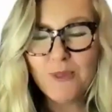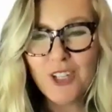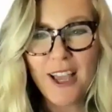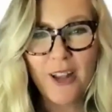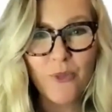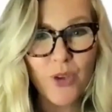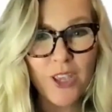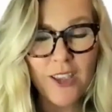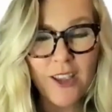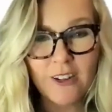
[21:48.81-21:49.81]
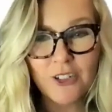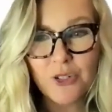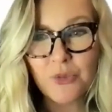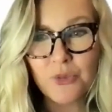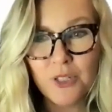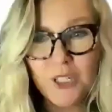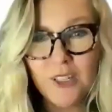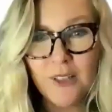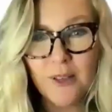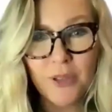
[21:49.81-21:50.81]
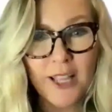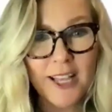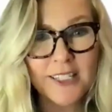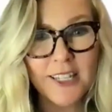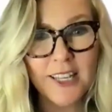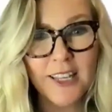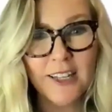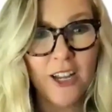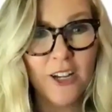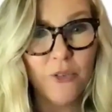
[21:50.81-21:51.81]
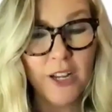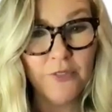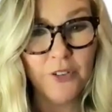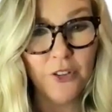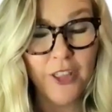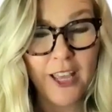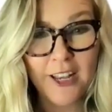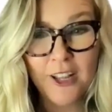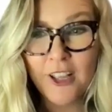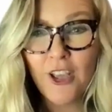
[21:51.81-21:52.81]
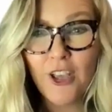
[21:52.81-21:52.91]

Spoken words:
John, we are truly blessed and grateful that